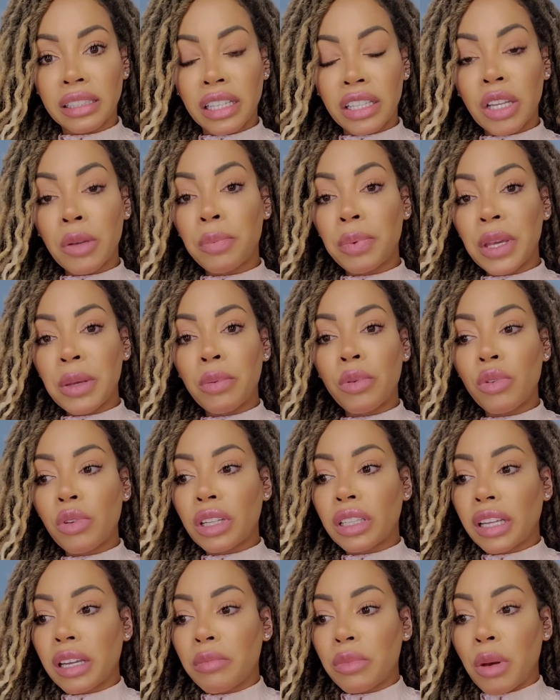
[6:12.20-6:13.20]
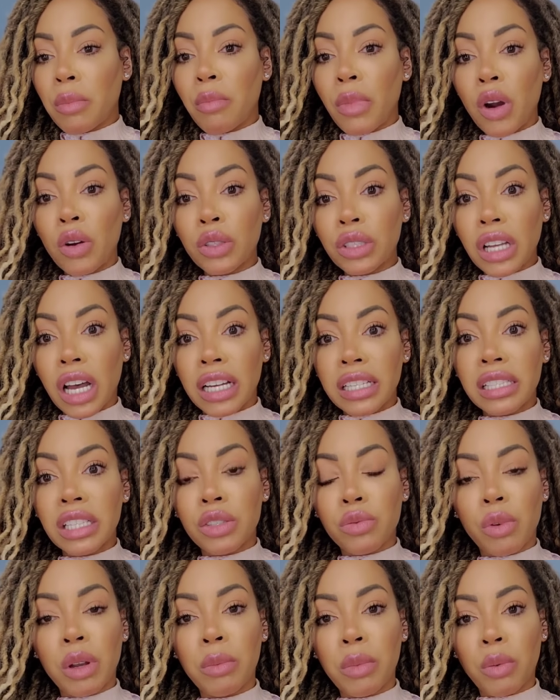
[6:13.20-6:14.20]
The people who claim the most, us
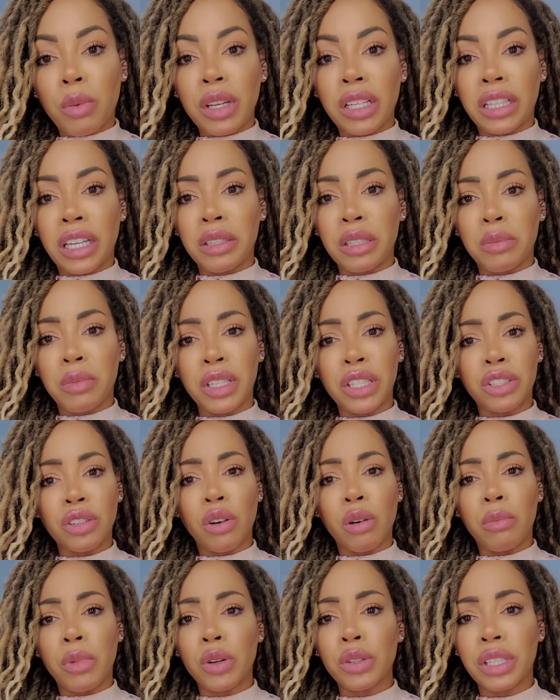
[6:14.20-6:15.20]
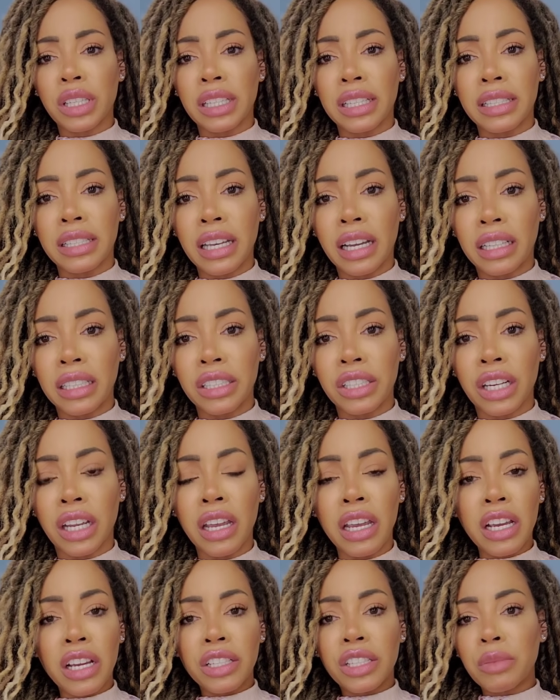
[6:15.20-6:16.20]
as women, we claim to be so emotionally intelligent,
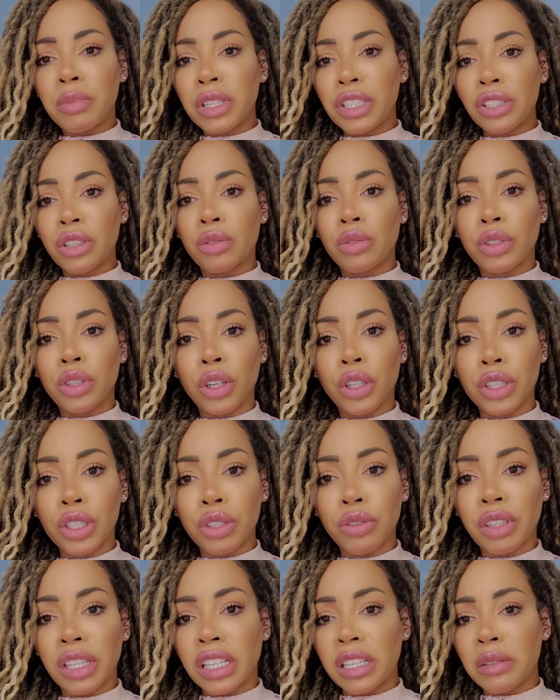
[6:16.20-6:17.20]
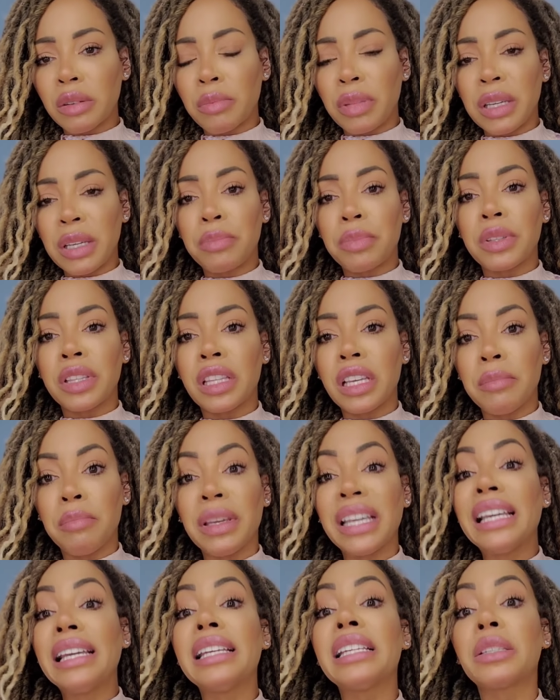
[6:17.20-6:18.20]
to be so nurturing, and to be
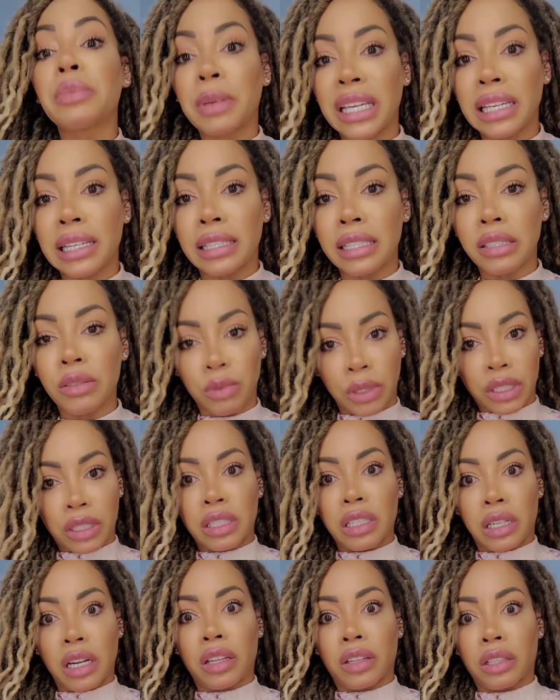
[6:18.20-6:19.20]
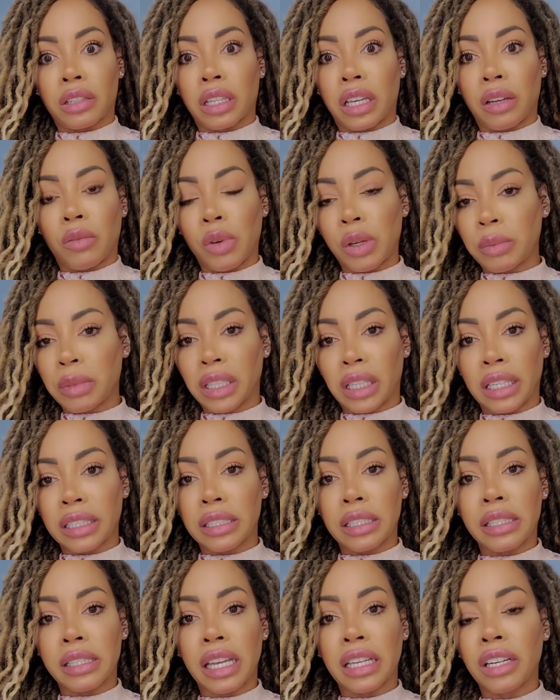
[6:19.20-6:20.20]
be his peace, which is another thing women like
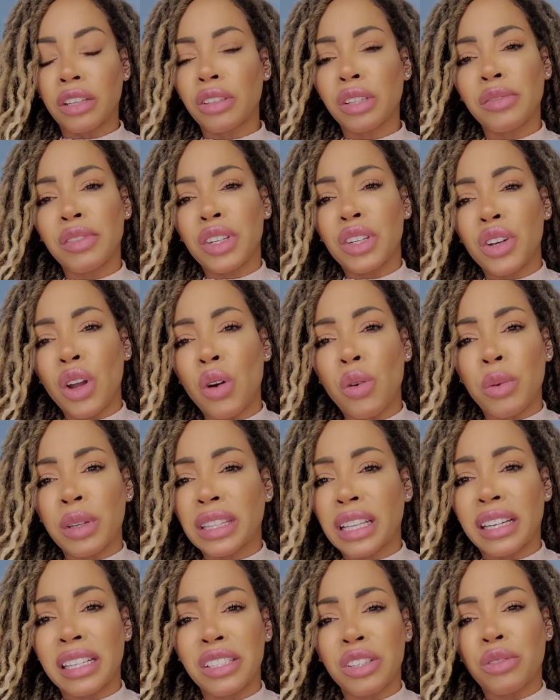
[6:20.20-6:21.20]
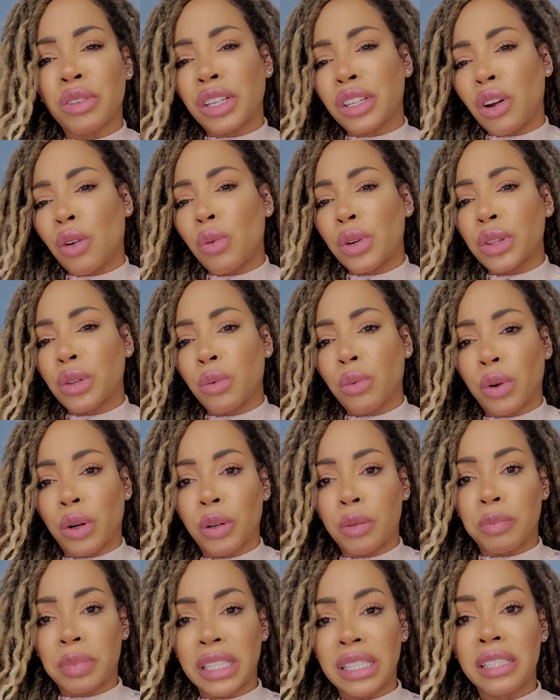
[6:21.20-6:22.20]
to say. They don't even know what that is. They don't even know what the
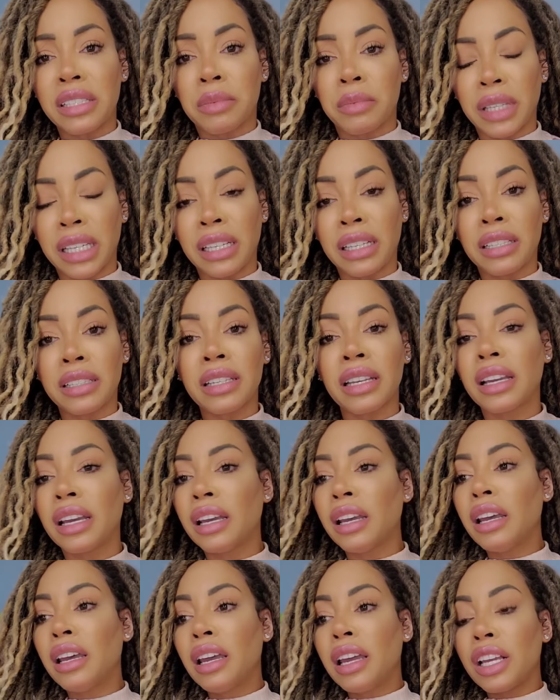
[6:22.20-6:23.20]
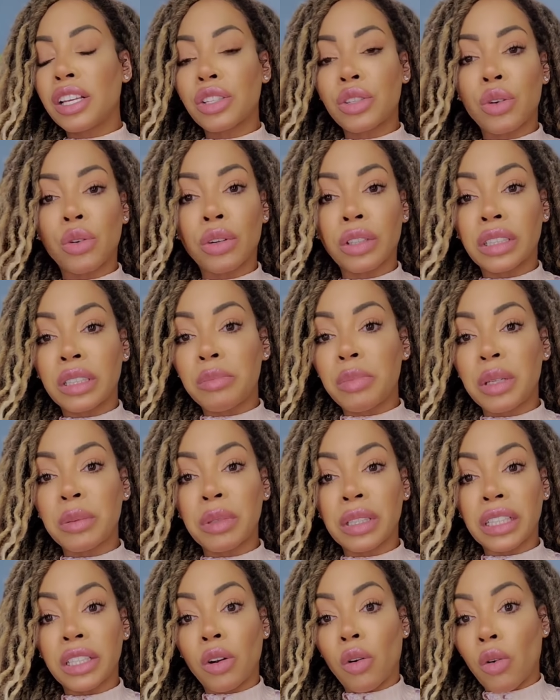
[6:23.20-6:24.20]
word peace means, historically,
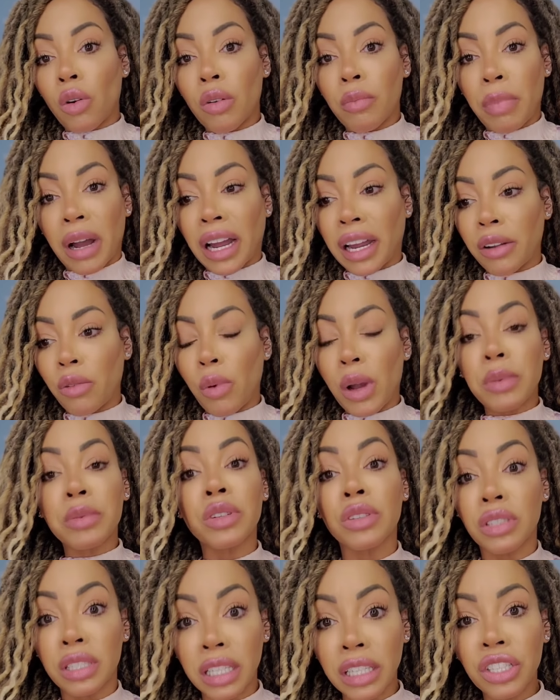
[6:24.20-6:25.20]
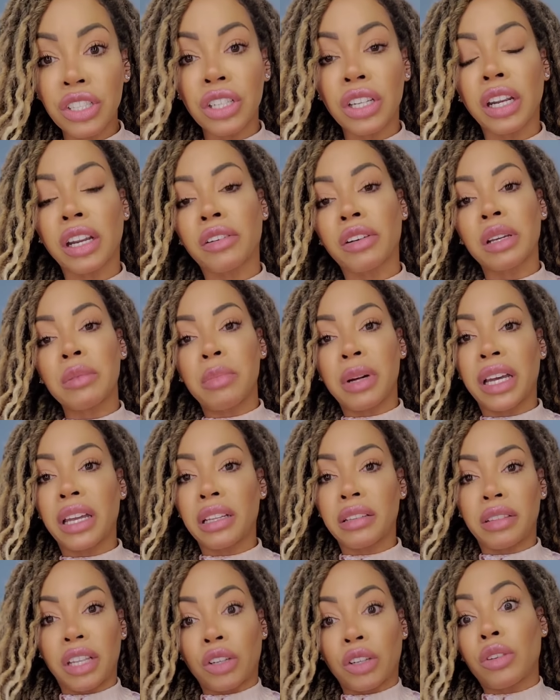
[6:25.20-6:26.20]
biblically, or by Webster's dictionary,
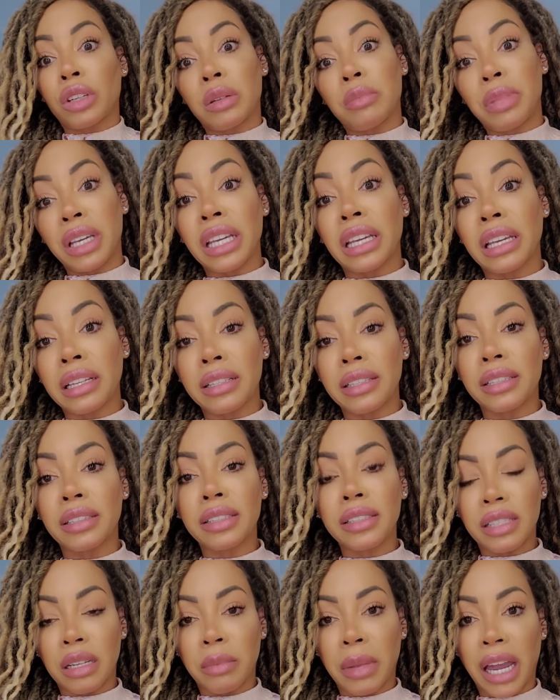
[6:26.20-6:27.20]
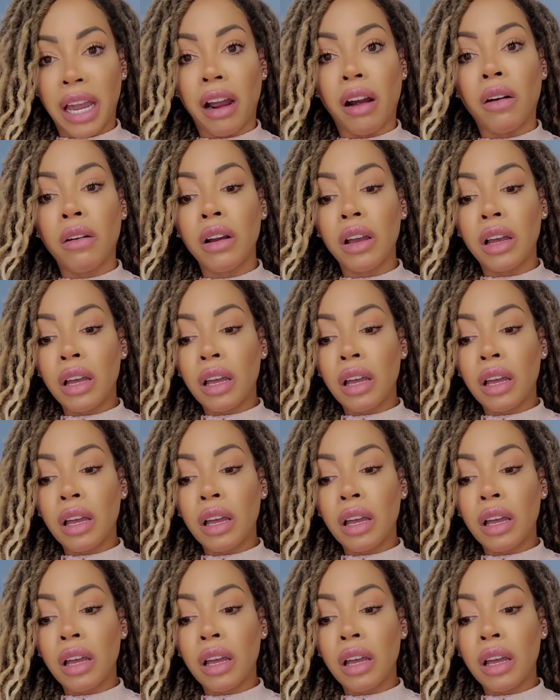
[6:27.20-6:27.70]
but they're going to be it somehow.